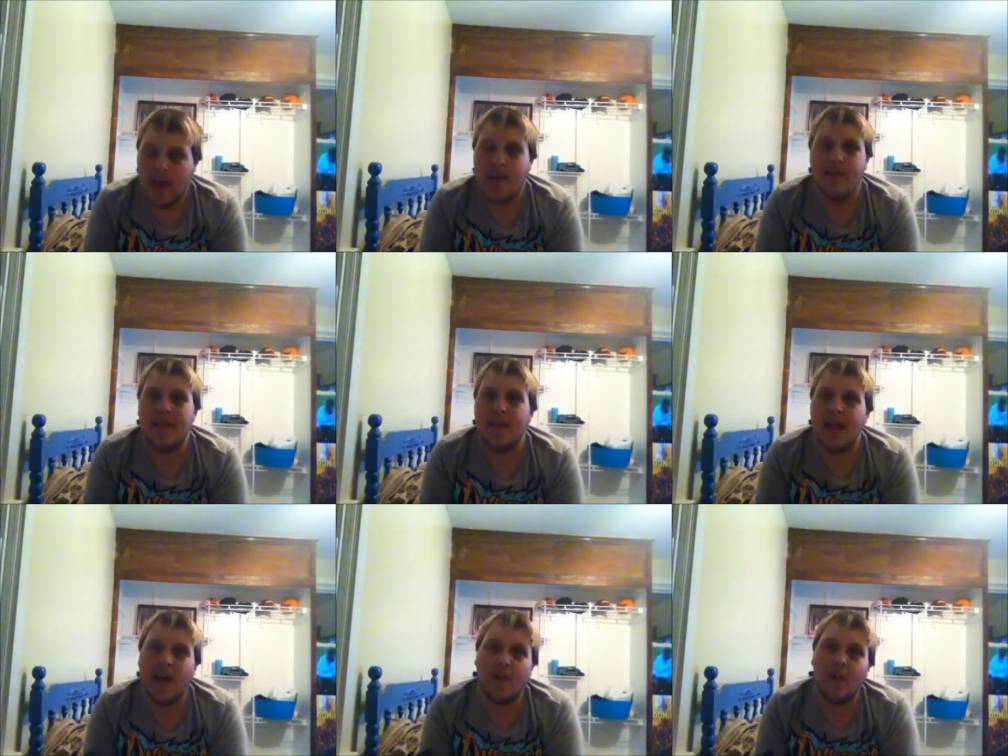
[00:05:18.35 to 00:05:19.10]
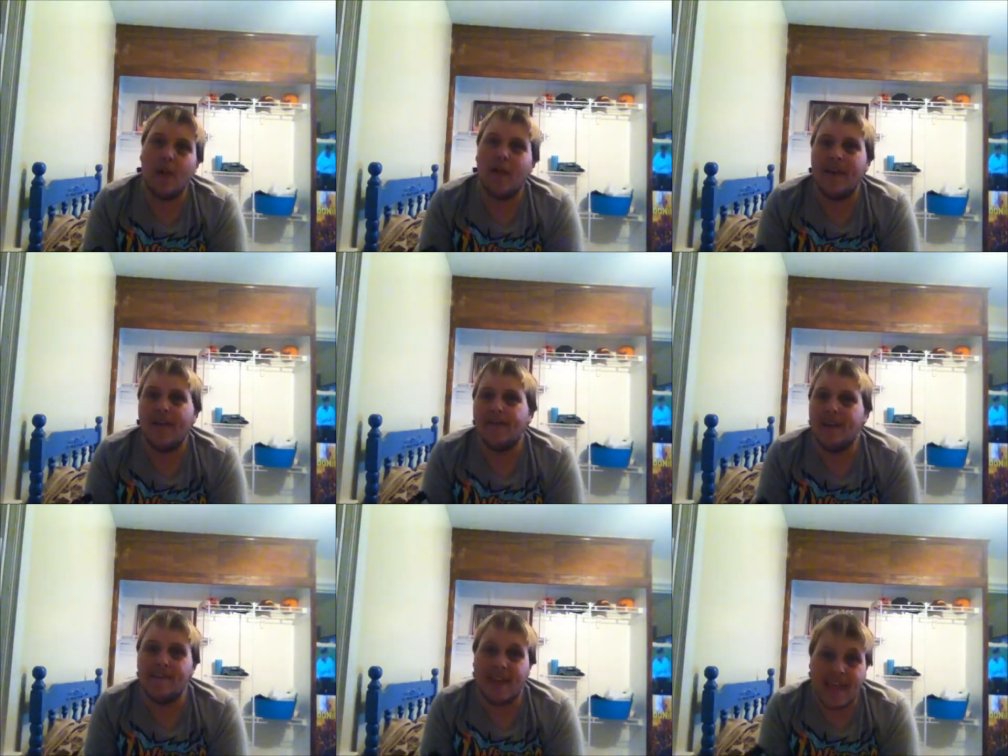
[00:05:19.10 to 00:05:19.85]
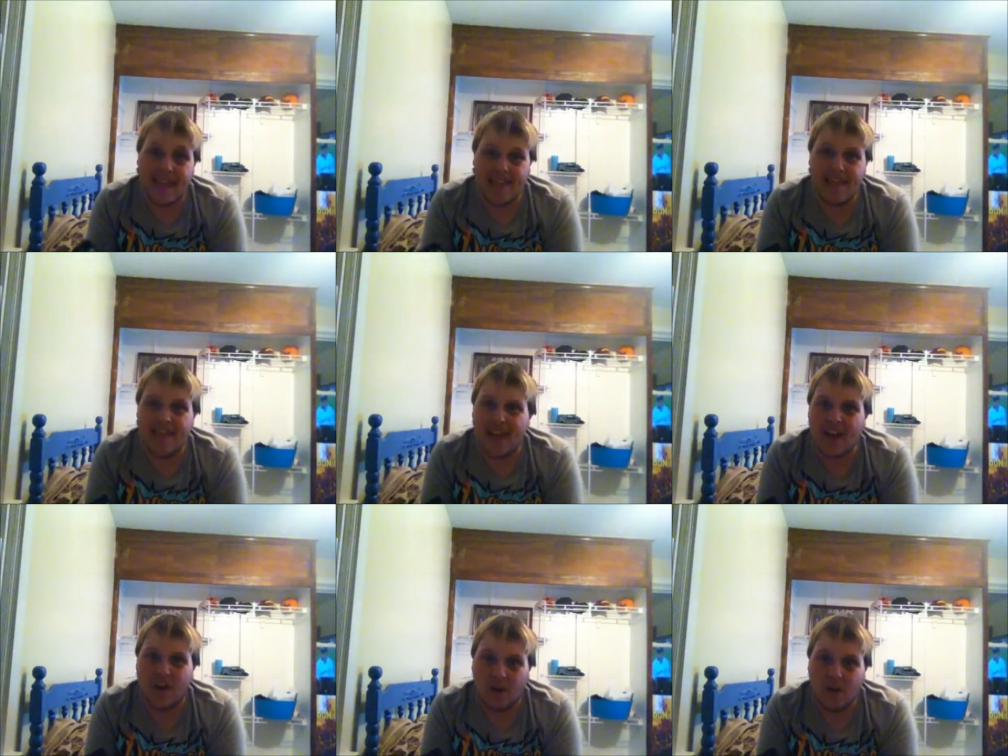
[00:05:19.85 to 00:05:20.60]
I mean, I don't know why they have to have cases
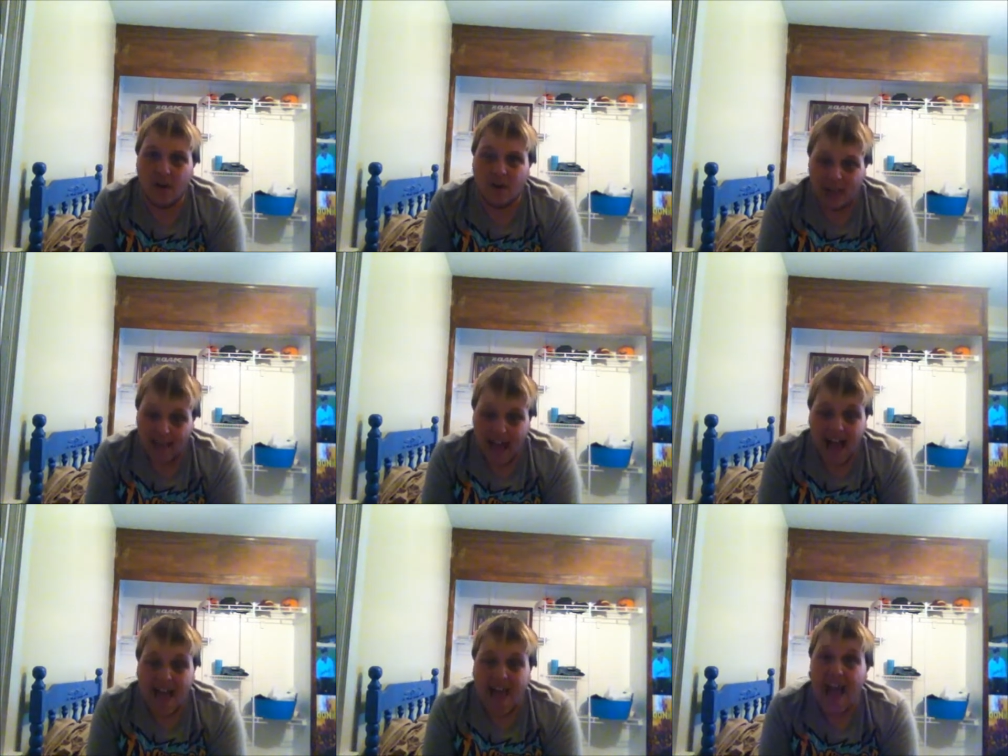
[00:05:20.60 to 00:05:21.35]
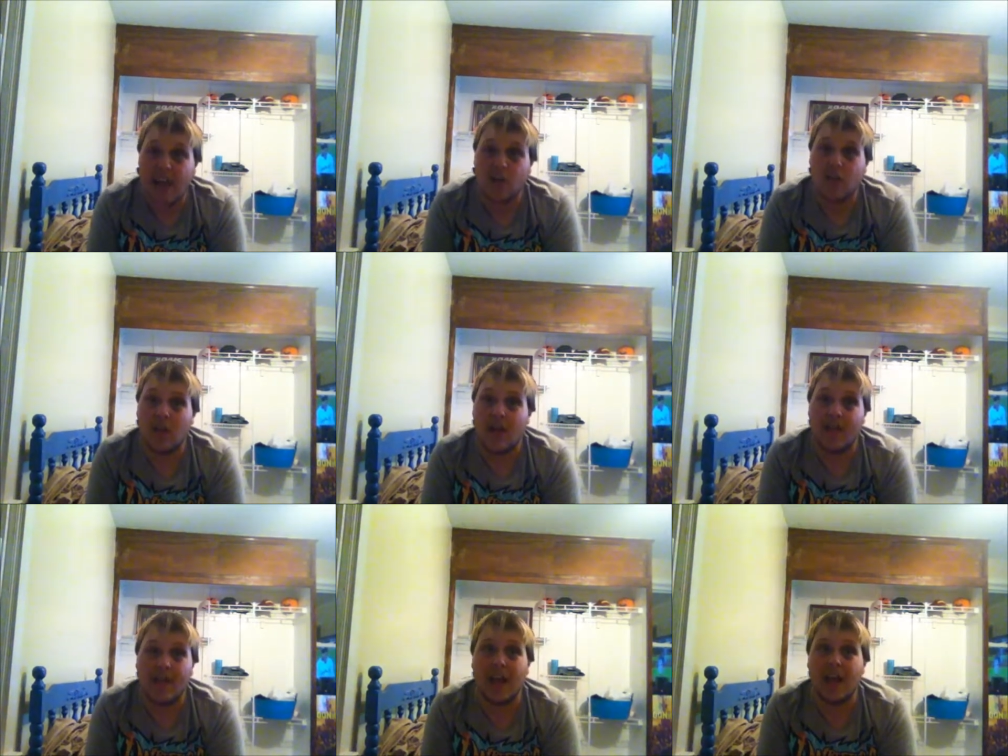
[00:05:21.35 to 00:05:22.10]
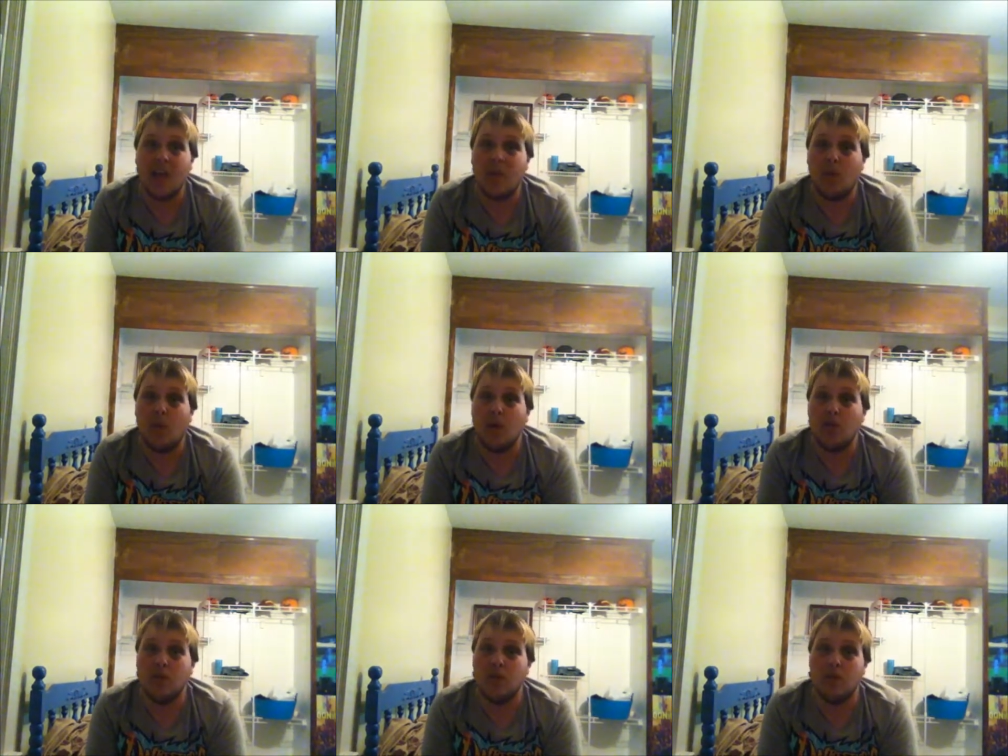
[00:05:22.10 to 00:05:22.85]
that hard. Like, I actually, I think I got to
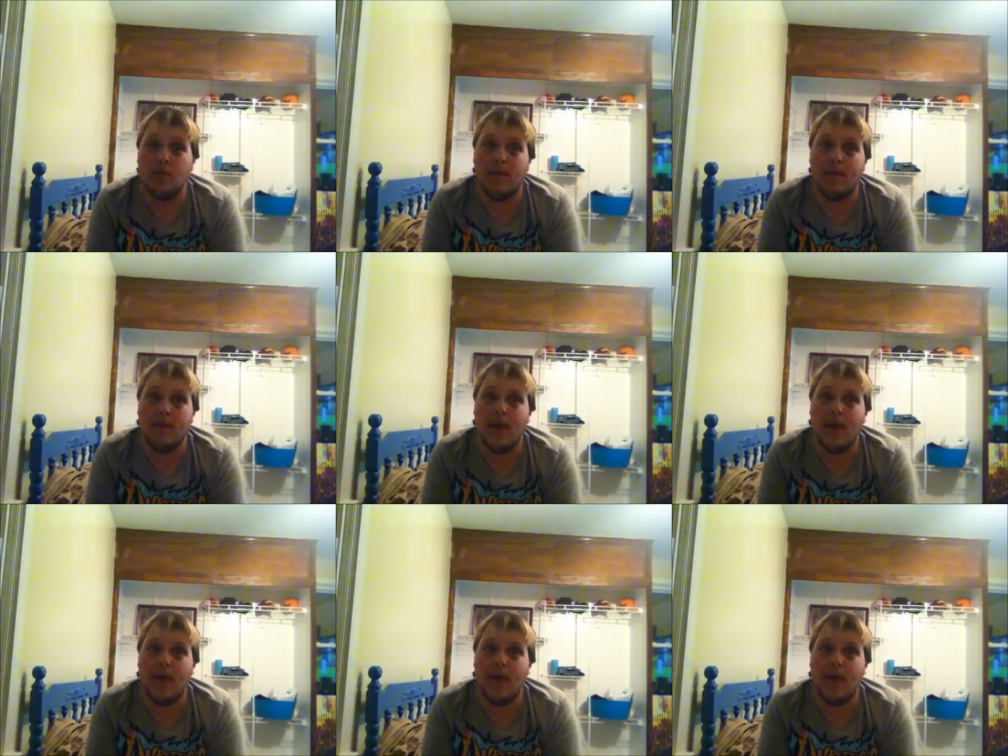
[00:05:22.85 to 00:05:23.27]
watch it, maybe.